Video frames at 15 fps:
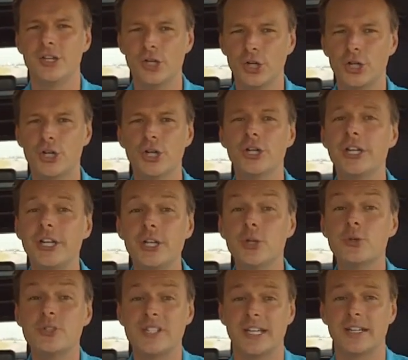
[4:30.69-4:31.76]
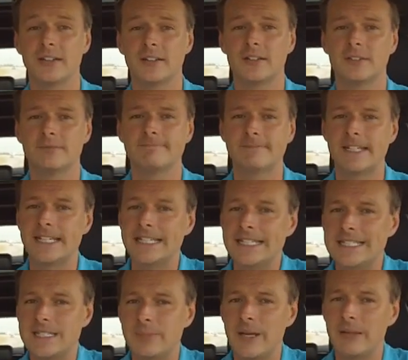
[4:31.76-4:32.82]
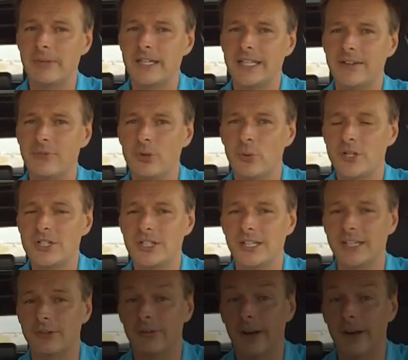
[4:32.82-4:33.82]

You're going to use it. It needs to be able to give you what you need,